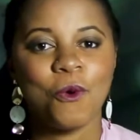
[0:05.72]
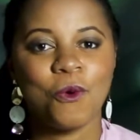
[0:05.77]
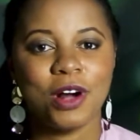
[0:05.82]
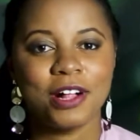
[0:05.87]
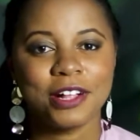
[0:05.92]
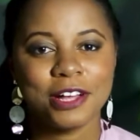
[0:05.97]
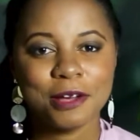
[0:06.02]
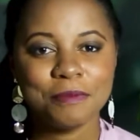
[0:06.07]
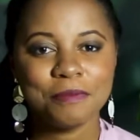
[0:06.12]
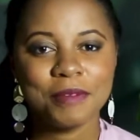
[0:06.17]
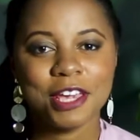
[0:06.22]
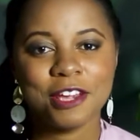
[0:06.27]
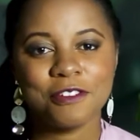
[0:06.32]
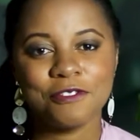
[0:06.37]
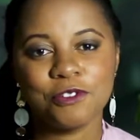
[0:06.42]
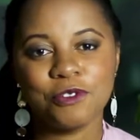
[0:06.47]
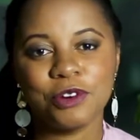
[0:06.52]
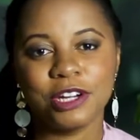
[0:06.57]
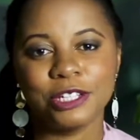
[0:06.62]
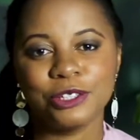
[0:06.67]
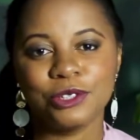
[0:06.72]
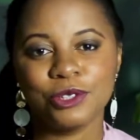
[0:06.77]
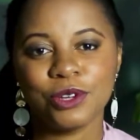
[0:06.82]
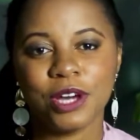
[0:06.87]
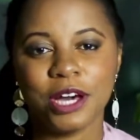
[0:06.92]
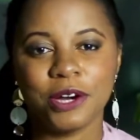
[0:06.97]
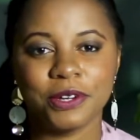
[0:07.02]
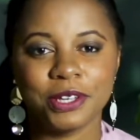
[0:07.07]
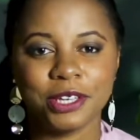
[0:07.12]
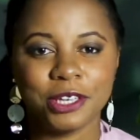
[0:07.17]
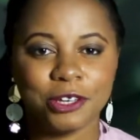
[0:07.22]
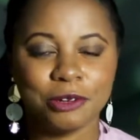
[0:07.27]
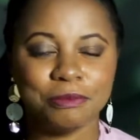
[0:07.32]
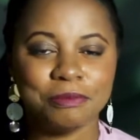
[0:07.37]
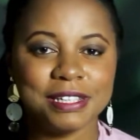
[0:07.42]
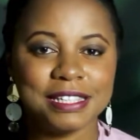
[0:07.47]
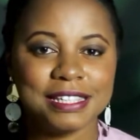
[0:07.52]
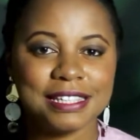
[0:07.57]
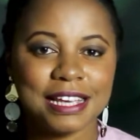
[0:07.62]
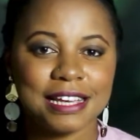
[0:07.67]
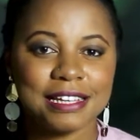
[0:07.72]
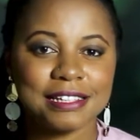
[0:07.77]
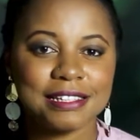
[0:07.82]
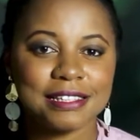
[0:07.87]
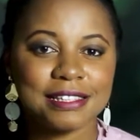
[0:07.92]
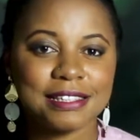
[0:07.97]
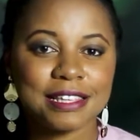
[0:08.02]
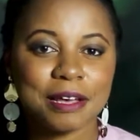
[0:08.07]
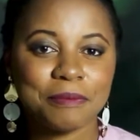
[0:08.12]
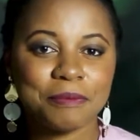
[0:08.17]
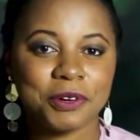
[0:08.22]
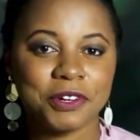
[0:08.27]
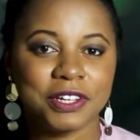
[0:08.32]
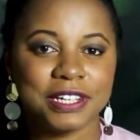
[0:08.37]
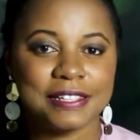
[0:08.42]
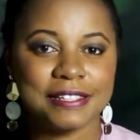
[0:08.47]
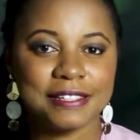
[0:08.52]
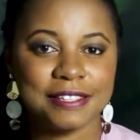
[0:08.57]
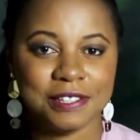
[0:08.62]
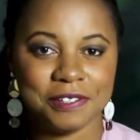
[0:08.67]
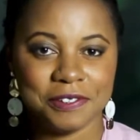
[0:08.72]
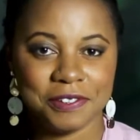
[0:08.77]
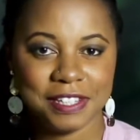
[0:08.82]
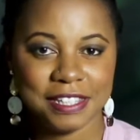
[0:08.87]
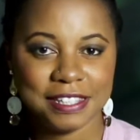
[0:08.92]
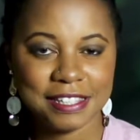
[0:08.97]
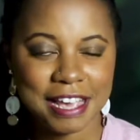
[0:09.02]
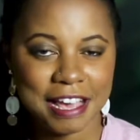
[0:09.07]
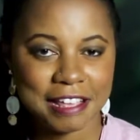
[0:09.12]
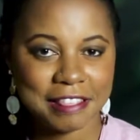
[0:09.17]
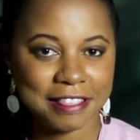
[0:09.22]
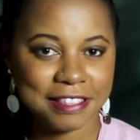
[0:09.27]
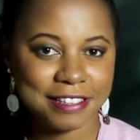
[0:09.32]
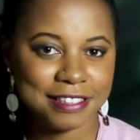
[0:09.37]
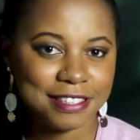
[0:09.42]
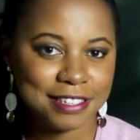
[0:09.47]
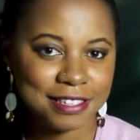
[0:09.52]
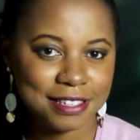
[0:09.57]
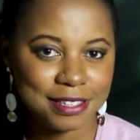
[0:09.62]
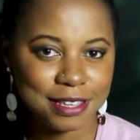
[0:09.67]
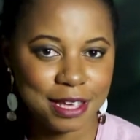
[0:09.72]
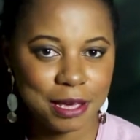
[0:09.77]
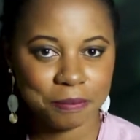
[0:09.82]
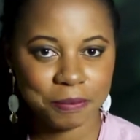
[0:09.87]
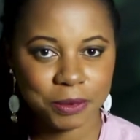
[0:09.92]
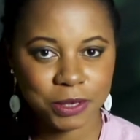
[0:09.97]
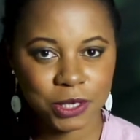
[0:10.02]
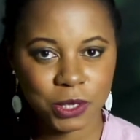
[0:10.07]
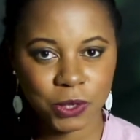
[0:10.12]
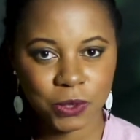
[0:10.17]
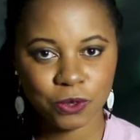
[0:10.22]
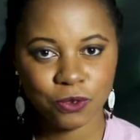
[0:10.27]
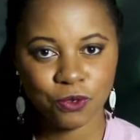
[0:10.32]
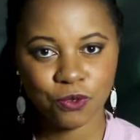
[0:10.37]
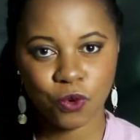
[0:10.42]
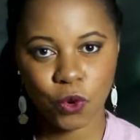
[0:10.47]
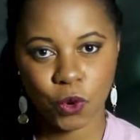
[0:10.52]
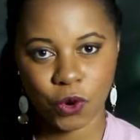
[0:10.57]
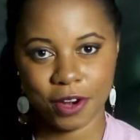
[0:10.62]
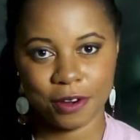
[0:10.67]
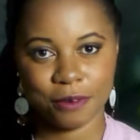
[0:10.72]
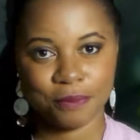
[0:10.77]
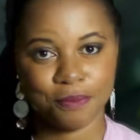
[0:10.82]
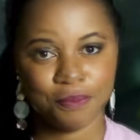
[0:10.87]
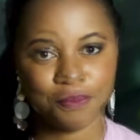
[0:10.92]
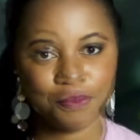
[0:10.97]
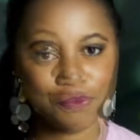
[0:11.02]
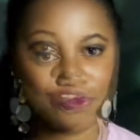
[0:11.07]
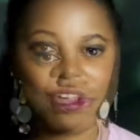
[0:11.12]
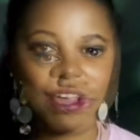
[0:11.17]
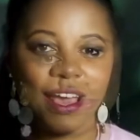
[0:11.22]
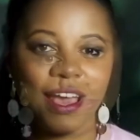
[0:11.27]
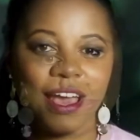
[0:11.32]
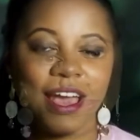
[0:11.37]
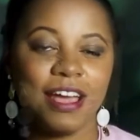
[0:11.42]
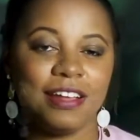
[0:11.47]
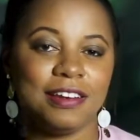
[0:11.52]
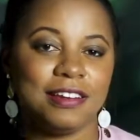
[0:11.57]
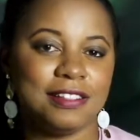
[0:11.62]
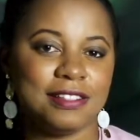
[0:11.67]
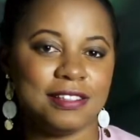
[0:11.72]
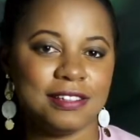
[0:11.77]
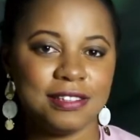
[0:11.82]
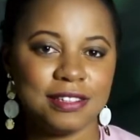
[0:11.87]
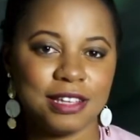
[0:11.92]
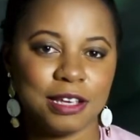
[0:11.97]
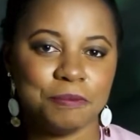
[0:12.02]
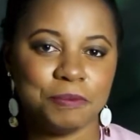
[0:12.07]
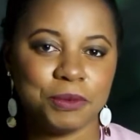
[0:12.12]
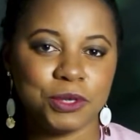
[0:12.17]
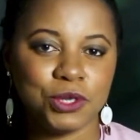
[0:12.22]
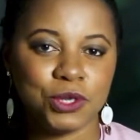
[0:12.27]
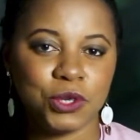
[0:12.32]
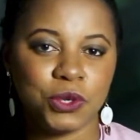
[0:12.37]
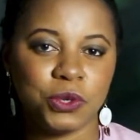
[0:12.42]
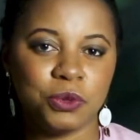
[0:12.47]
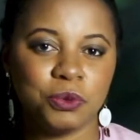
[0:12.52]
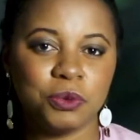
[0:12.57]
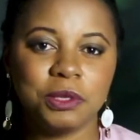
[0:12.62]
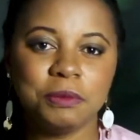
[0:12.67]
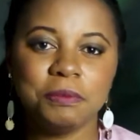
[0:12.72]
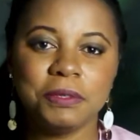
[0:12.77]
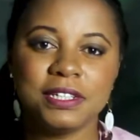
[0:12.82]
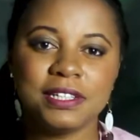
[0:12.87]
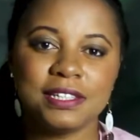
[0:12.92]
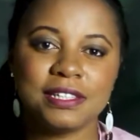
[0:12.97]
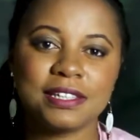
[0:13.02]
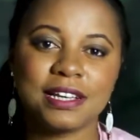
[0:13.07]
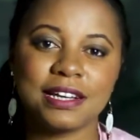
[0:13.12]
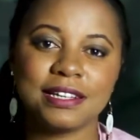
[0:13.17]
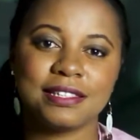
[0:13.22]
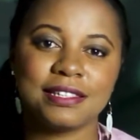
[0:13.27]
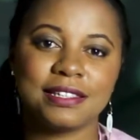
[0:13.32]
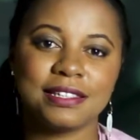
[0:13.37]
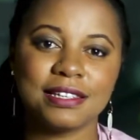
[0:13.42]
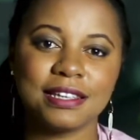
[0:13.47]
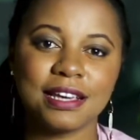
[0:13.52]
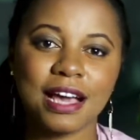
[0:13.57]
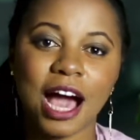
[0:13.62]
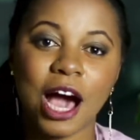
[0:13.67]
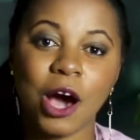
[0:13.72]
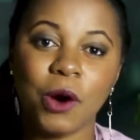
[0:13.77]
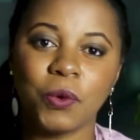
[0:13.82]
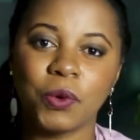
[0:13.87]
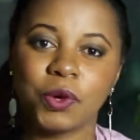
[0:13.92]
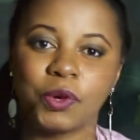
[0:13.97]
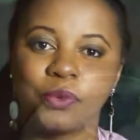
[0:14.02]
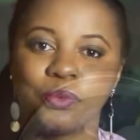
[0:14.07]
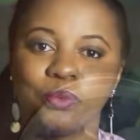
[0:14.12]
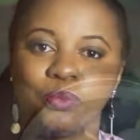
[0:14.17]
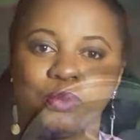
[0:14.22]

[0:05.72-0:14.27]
Welcome everyone to our Kiyomisandz submarine series, and this is episode 4. And in this episode, we'll be discussing our